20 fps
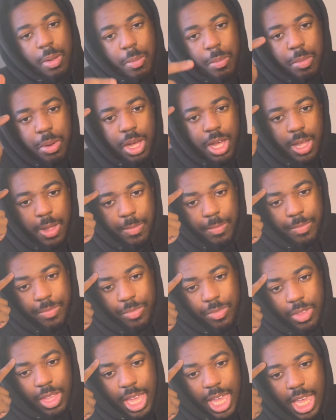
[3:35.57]
But
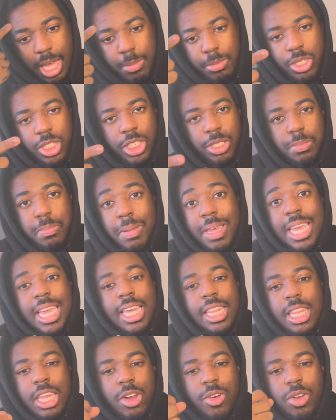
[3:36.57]
him just
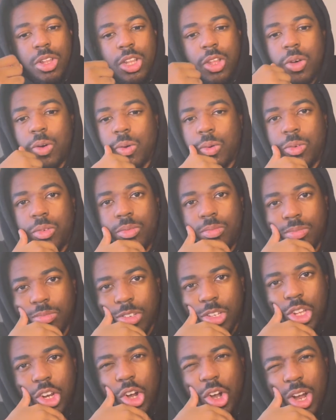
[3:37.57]
being there alone,
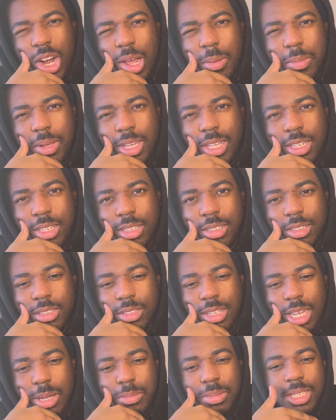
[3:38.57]
you know what I mean?
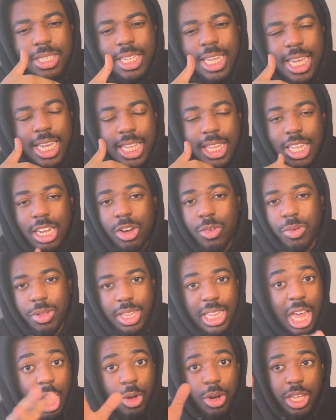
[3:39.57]
Him staying there
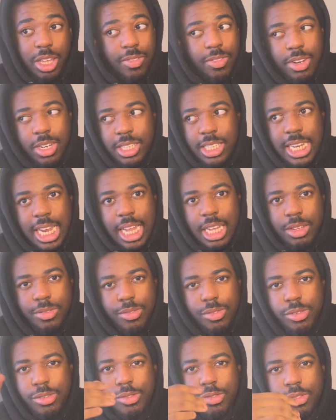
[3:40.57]
without even the talent
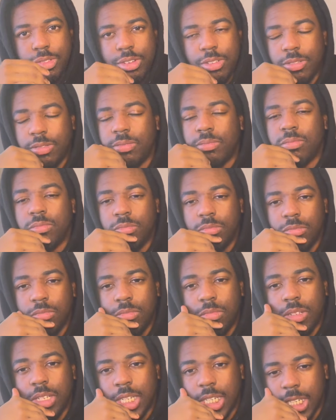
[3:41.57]
for a frill?
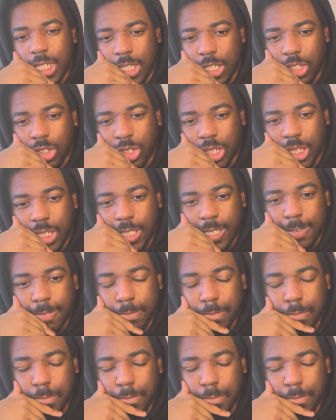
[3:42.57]
Interesting.